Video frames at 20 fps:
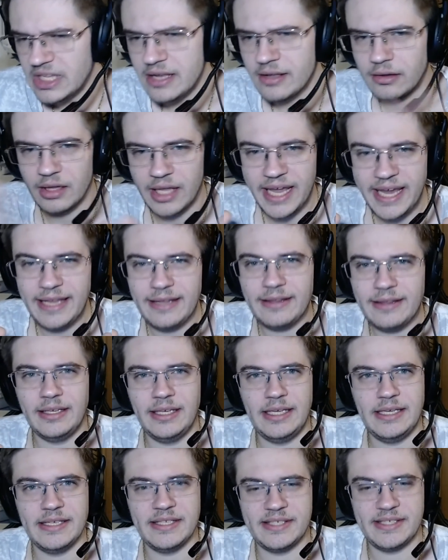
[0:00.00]
light
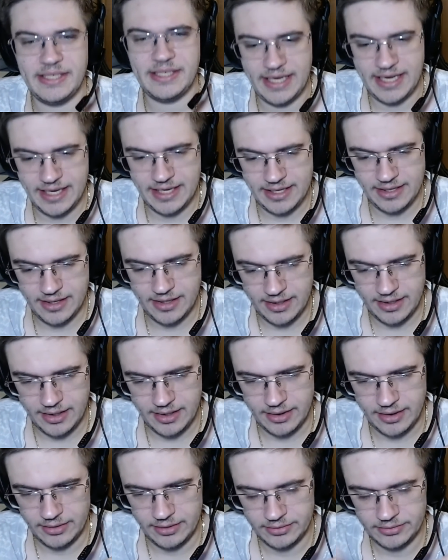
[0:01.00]
is
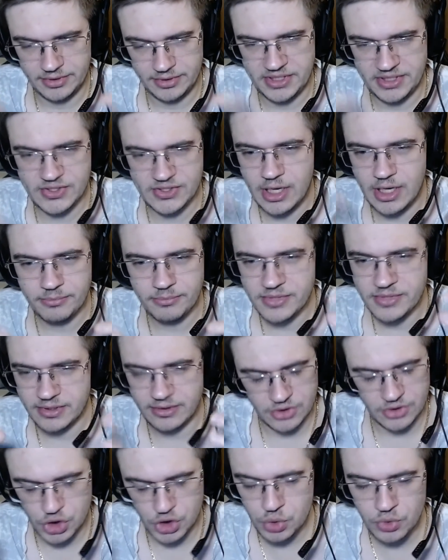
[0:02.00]
a is come
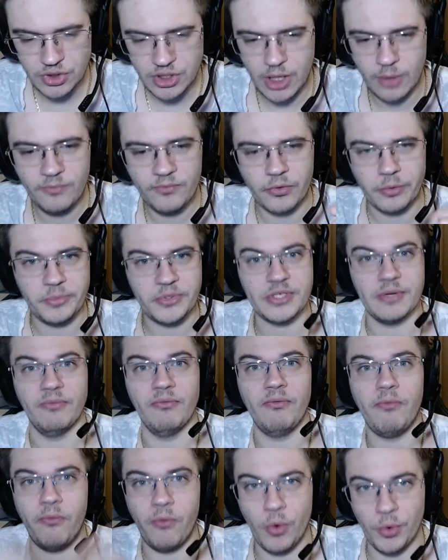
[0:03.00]
should come from some
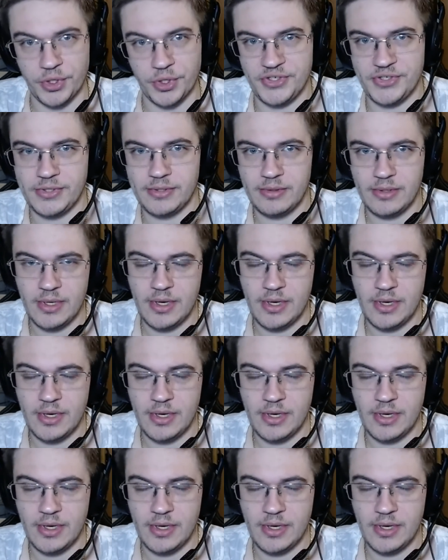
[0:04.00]
force.